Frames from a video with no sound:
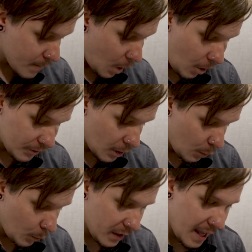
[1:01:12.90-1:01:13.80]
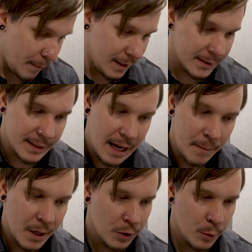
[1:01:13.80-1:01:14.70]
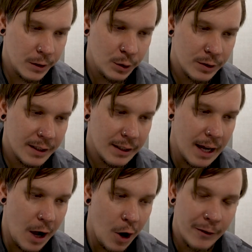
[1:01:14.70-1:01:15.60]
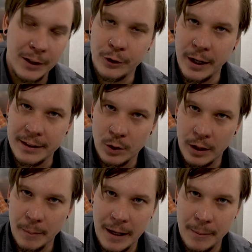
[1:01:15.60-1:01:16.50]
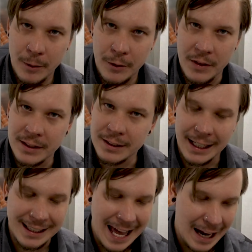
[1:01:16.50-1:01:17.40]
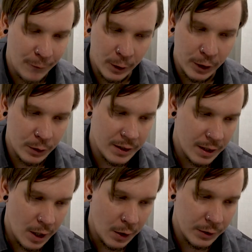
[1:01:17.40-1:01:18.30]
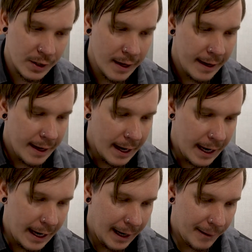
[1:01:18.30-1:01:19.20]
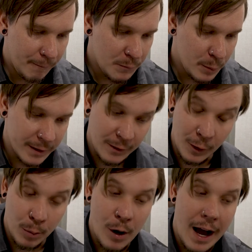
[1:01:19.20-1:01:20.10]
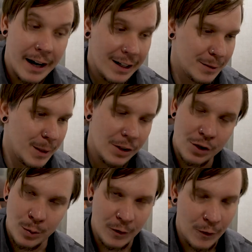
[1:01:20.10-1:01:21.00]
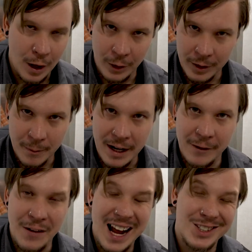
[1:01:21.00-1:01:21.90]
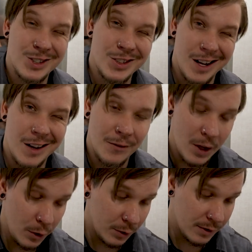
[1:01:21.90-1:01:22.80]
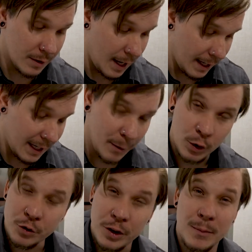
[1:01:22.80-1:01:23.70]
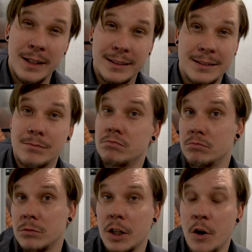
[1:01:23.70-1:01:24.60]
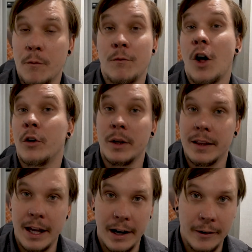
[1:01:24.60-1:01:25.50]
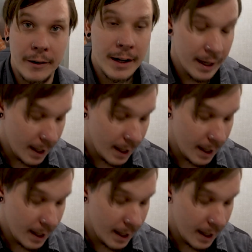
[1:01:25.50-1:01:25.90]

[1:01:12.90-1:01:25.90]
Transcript: also with that being said, make sure we're using RV grade toilet paper, things like that. If we're using those specific products, making sure we're following the manufacturers of those chemical treatments, you know, following their